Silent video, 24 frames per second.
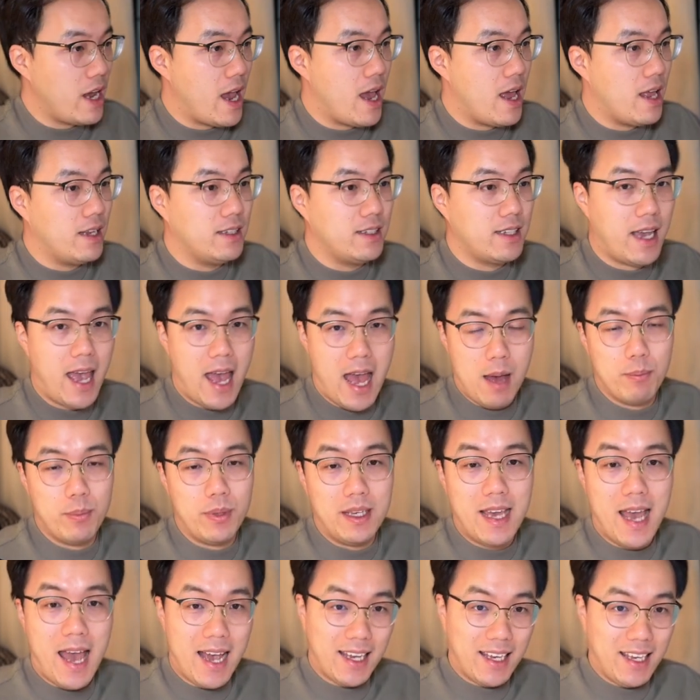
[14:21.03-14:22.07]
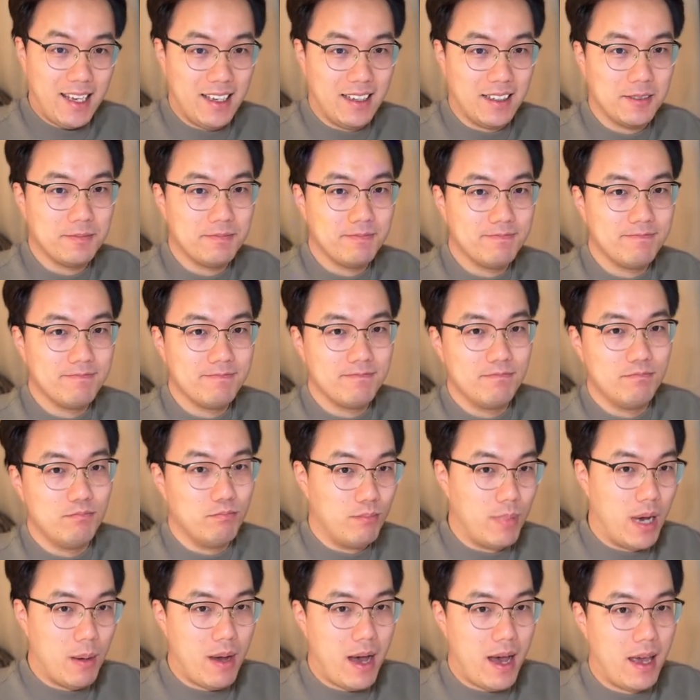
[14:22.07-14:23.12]
and happy hacking.
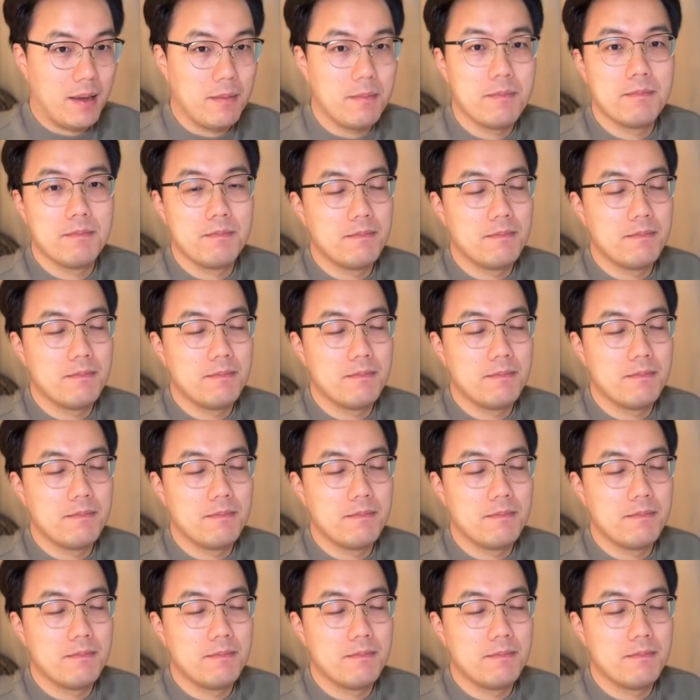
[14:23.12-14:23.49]
Bye-bye.